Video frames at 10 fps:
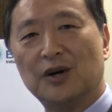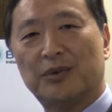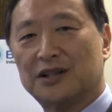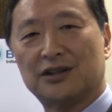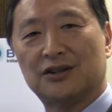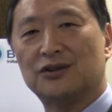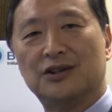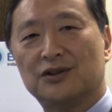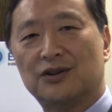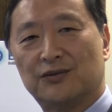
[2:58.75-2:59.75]

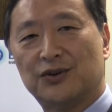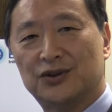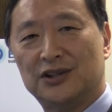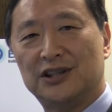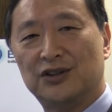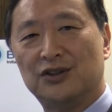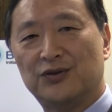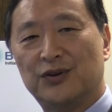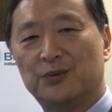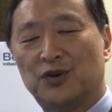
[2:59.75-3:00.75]
particularly good procedure
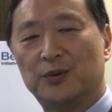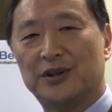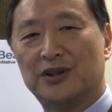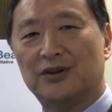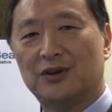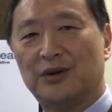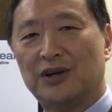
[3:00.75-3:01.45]
uniformity on the